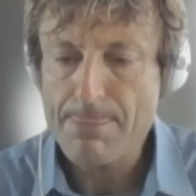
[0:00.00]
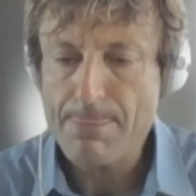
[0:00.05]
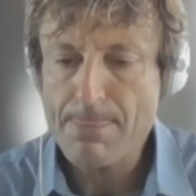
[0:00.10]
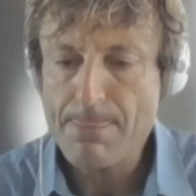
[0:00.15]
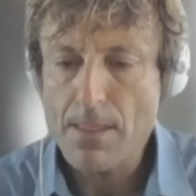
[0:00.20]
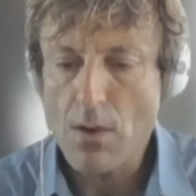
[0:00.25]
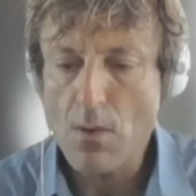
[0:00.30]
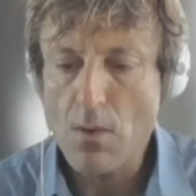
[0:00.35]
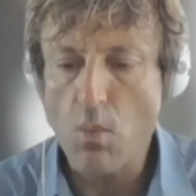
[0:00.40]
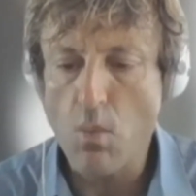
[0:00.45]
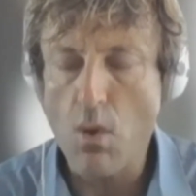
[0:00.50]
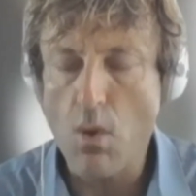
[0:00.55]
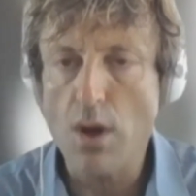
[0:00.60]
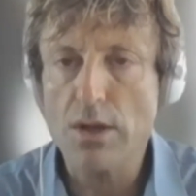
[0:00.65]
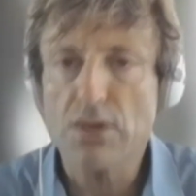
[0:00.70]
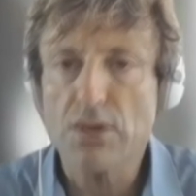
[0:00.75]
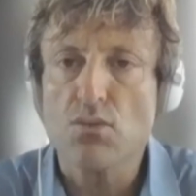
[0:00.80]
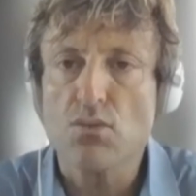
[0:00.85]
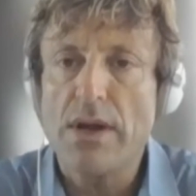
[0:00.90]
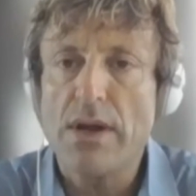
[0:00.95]
what
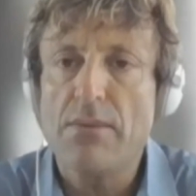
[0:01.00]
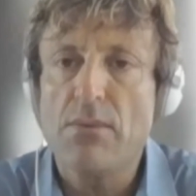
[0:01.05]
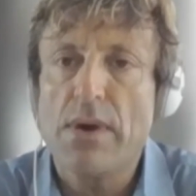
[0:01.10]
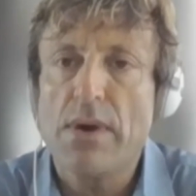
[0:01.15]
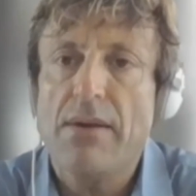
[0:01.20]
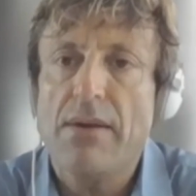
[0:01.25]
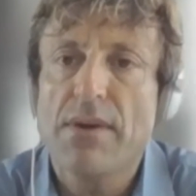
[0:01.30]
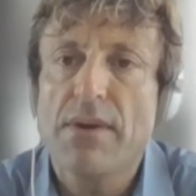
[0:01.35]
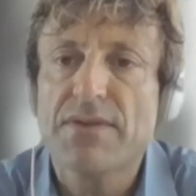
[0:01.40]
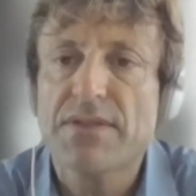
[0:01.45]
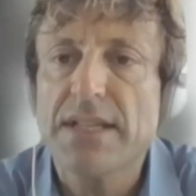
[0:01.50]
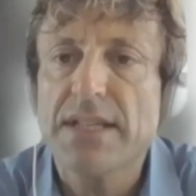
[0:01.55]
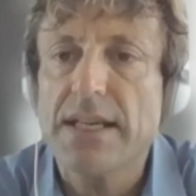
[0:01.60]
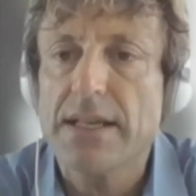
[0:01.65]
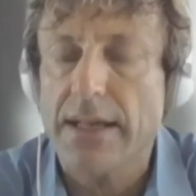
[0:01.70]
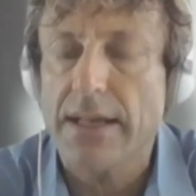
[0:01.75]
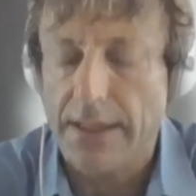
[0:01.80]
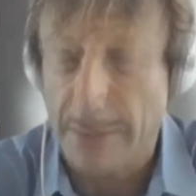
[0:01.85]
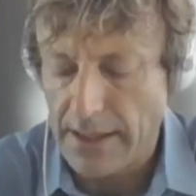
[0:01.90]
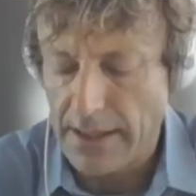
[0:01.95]
we've seen,
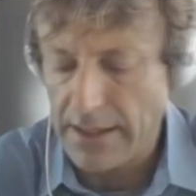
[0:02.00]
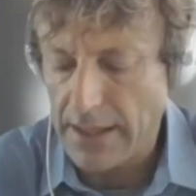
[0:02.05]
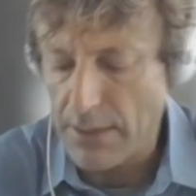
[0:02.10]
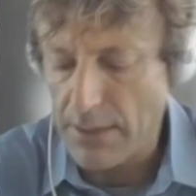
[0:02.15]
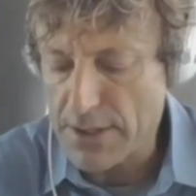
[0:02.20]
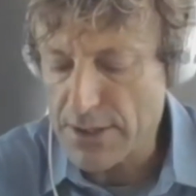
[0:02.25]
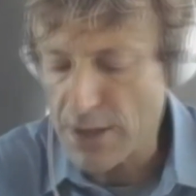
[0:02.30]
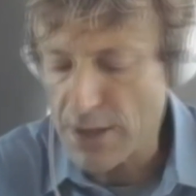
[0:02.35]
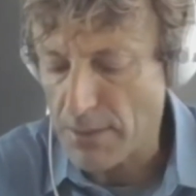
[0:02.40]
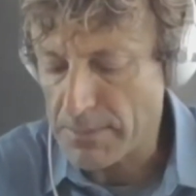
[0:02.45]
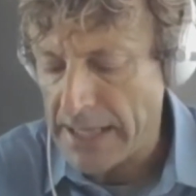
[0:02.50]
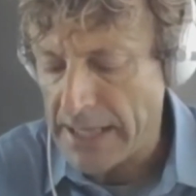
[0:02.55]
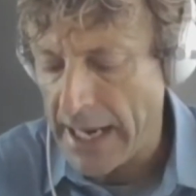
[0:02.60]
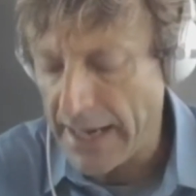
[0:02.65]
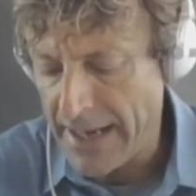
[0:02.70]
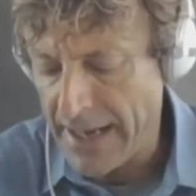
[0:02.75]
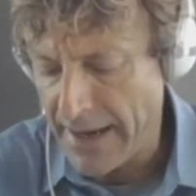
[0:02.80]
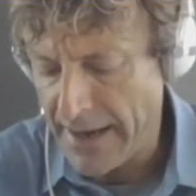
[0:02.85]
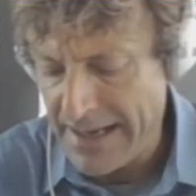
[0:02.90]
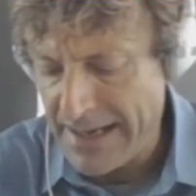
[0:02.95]
and I will stop
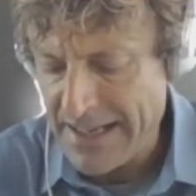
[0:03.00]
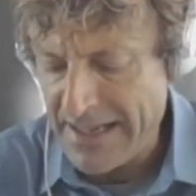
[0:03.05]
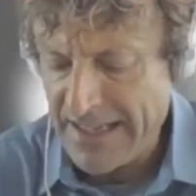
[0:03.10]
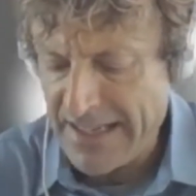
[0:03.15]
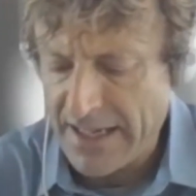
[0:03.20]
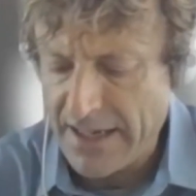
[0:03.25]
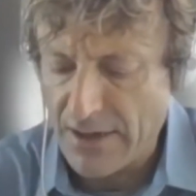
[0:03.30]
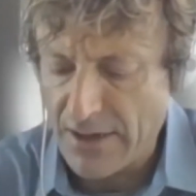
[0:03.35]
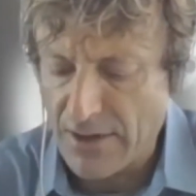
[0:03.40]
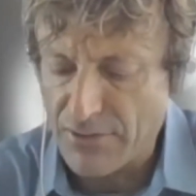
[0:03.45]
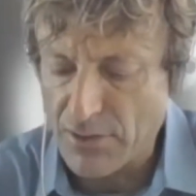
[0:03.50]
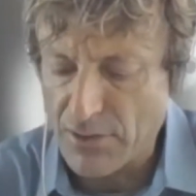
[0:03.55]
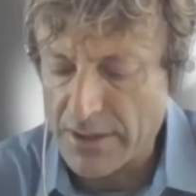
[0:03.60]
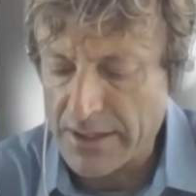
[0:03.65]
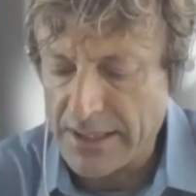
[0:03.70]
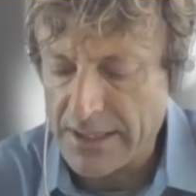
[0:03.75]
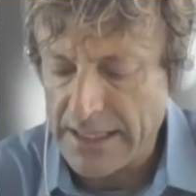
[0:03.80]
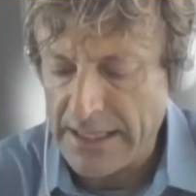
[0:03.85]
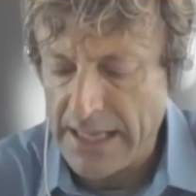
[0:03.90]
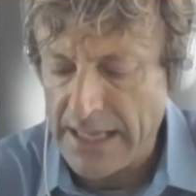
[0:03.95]
here
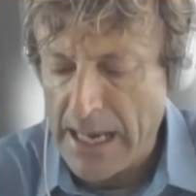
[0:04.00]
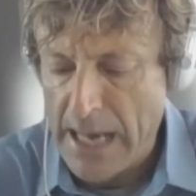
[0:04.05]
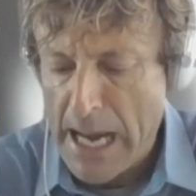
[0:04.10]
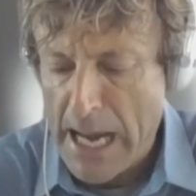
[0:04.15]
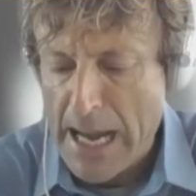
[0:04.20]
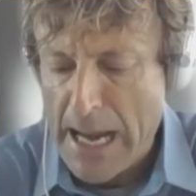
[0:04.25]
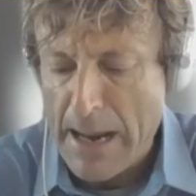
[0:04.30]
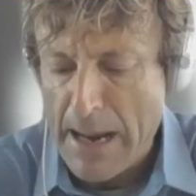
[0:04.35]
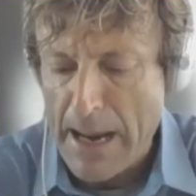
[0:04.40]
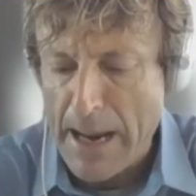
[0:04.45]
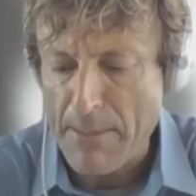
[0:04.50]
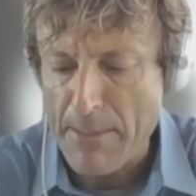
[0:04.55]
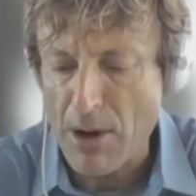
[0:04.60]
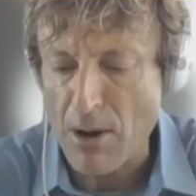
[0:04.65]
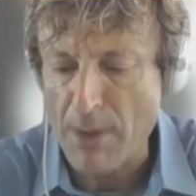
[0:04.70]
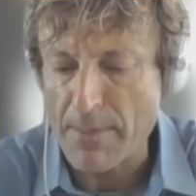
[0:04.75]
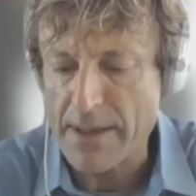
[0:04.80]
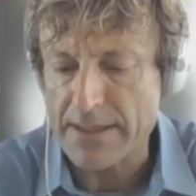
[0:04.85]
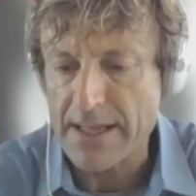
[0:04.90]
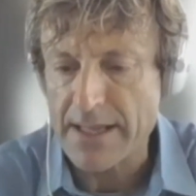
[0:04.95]
for the
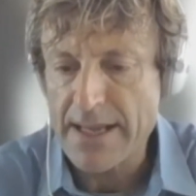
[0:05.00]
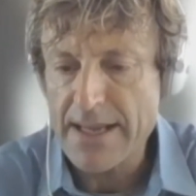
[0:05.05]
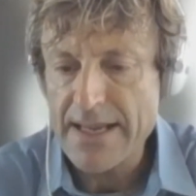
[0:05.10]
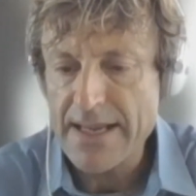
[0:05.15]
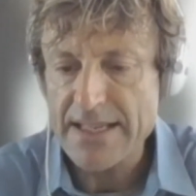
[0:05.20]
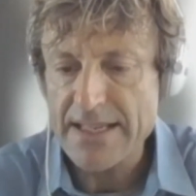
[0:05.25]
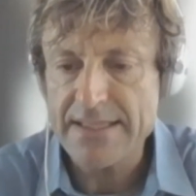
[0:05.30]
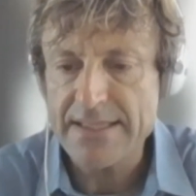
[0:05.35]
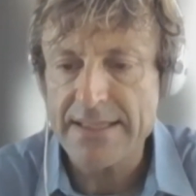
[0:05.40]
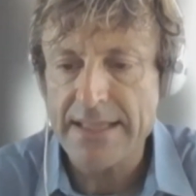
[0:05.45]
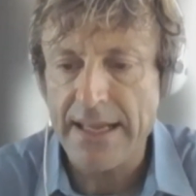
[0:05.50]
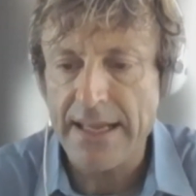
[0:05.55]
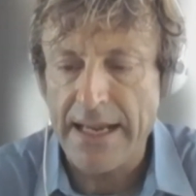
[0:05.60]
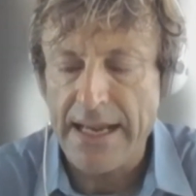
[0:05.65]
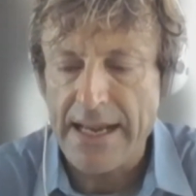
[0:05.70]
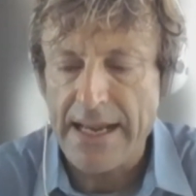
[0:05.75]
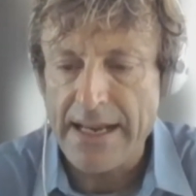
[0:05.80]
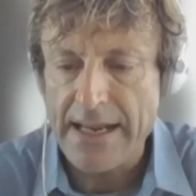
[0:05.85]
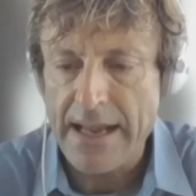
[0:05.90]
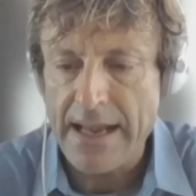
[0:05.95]
moment, is
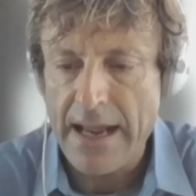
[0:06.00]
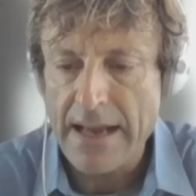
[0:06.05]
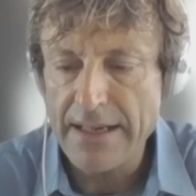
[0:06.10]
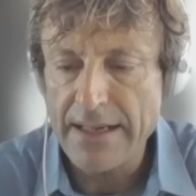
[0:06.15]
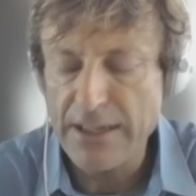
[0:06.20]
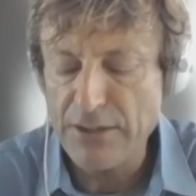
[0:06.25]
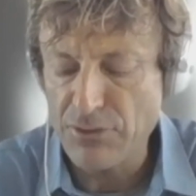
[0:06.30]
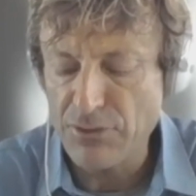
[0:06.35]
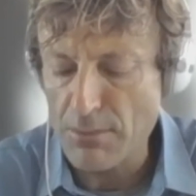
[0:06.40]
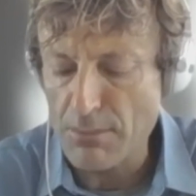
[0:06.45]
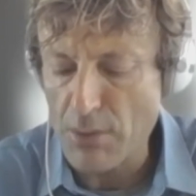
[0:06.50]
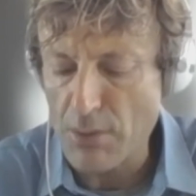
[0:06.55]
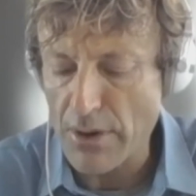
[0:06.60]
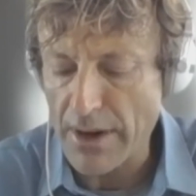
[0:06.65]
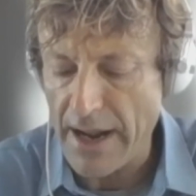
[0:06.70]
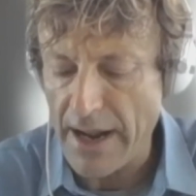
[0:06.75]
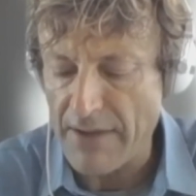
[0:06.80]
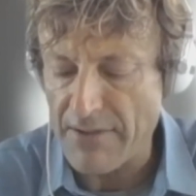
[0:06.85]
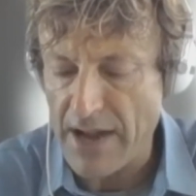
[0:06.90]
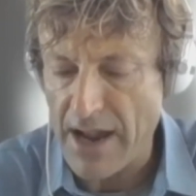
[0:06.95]
the need for
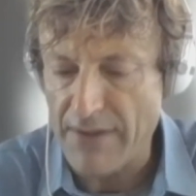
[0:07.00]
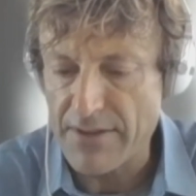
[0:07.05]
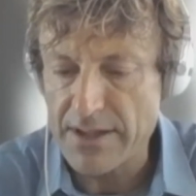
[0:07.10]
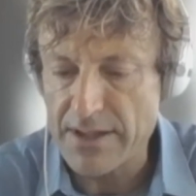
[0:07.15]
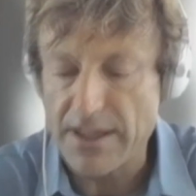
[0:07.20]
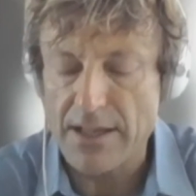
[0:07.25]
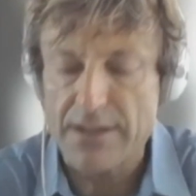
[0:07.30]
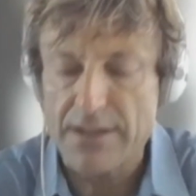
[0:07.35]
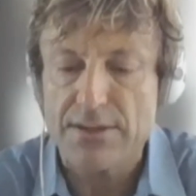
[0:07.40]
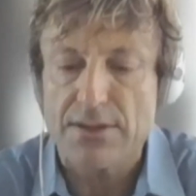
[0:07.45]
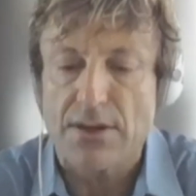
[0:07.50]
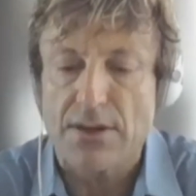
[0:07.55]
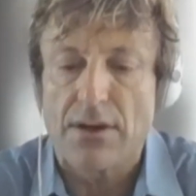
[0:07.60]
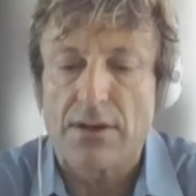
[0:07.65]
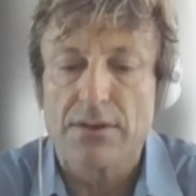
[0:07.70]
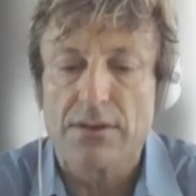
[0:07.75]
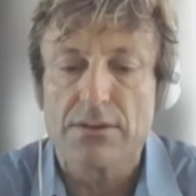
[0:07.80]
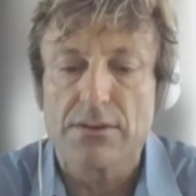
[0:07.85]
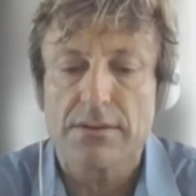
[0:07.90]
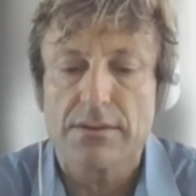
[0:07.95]
more evidence
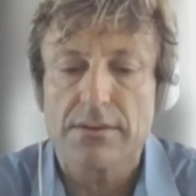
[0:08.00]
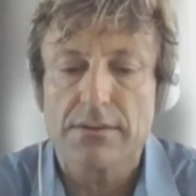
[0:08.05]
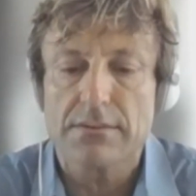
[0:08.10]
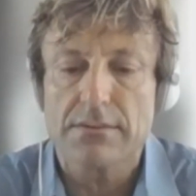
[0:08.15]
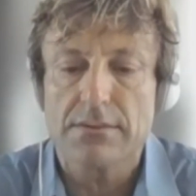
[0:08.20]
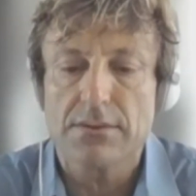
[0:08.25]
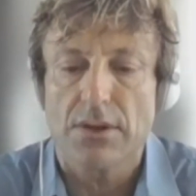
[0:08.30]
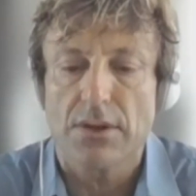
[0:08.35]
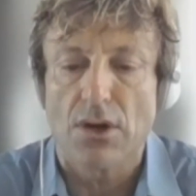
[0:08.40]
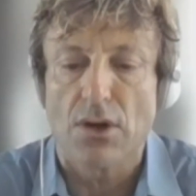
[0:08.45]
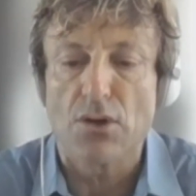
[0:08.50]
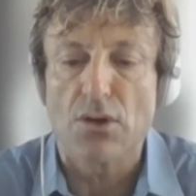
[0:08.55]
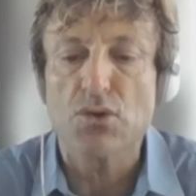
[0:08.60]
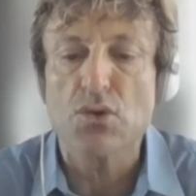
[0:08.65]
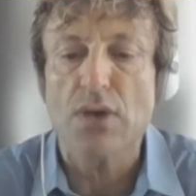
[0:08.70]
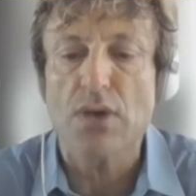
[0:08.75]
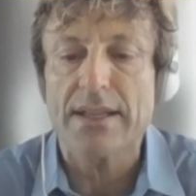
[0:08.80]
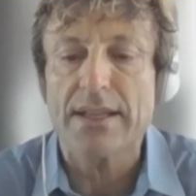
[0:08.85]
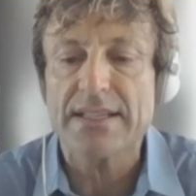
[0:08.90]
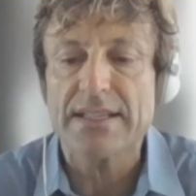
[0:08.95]
on,
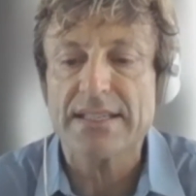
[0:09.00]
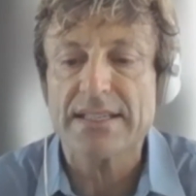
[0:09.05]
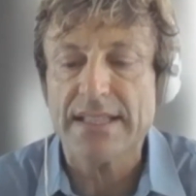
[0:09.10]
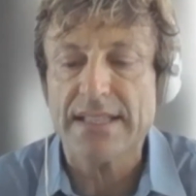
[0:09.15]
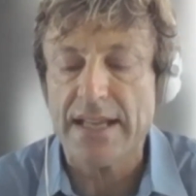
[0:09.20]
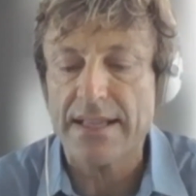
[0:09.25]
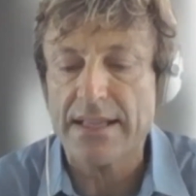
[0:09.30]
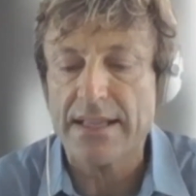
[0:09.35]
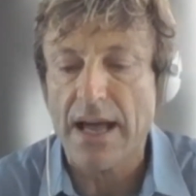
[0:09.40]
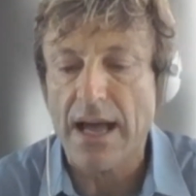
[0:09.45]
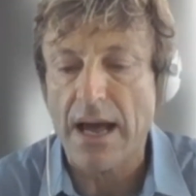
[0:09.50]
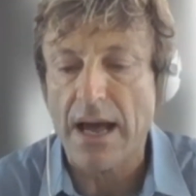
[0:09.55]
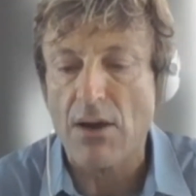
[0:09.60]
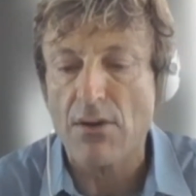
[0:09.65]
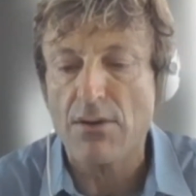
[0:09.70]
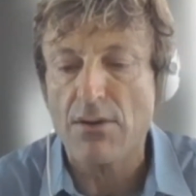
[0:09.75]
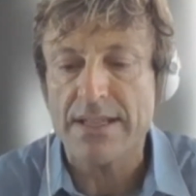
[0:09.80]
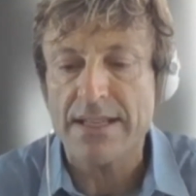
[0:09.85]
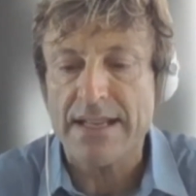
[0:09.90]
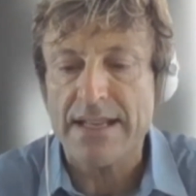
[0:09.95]
to understand
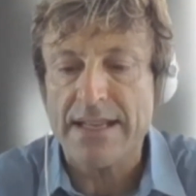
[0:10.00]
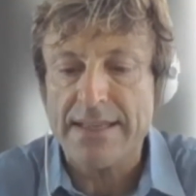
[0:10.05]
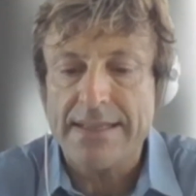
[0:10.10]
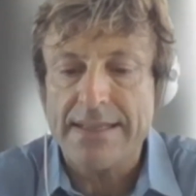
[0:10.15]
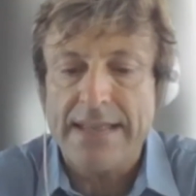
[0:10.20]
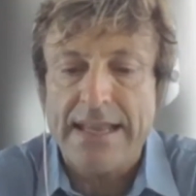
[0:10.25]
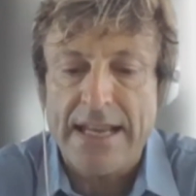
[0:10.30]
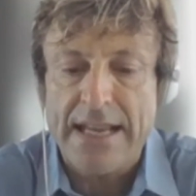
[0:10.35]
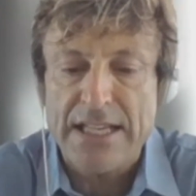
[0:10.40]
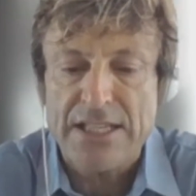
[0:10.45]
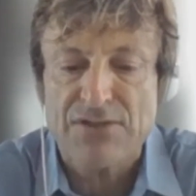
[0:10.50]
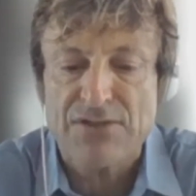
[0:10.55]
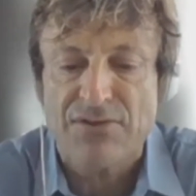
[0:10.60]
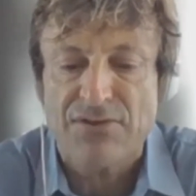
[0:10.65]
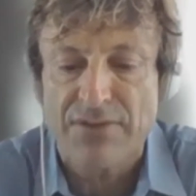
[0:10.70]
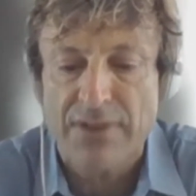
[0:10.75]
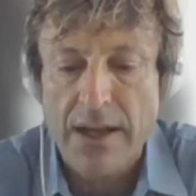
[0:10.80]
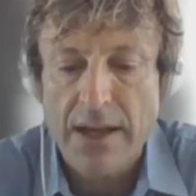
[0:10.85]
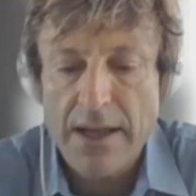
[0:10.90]
how these